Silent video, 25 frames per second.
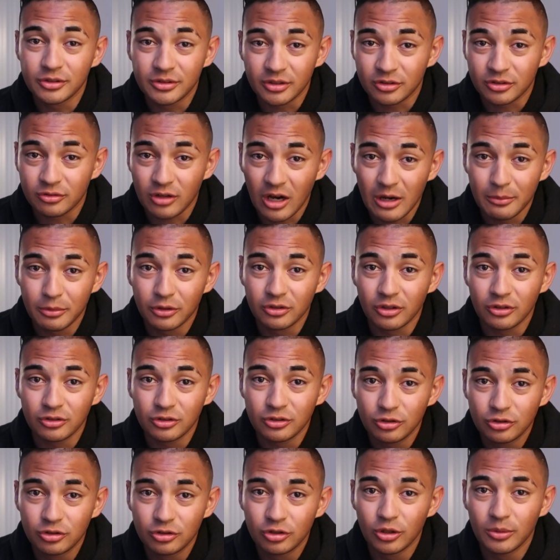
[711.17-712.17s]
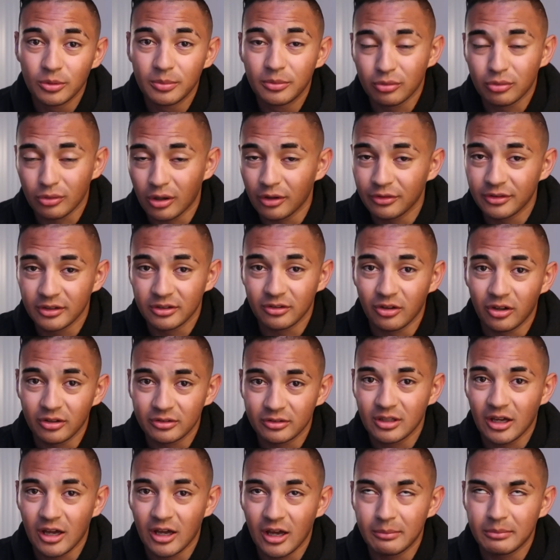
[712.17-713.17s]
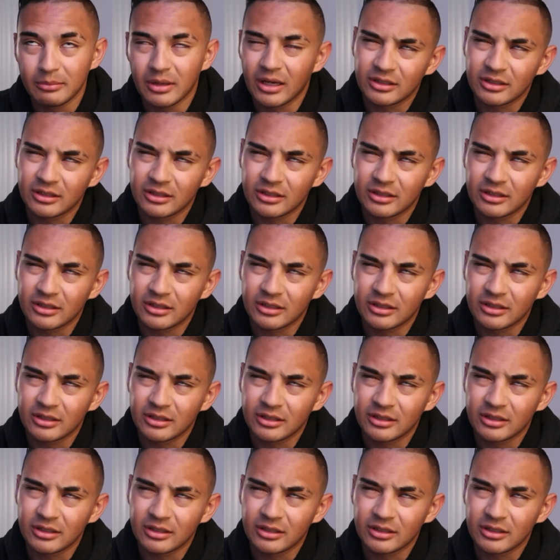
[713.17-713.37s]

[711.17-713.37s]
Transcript: subscribers on YouTube throughout this long time.